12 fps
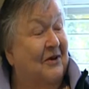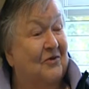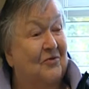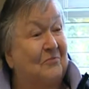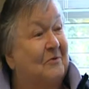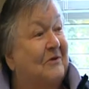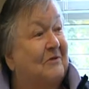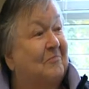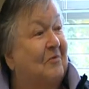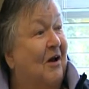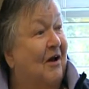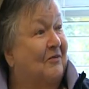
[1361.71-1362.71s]
you'd be
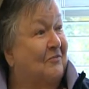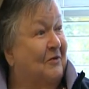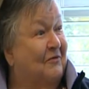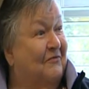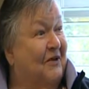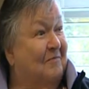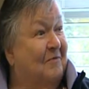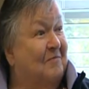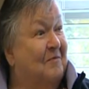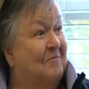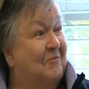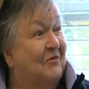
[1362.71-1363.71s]
surprised what family
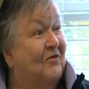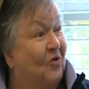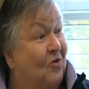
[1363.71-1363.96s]
members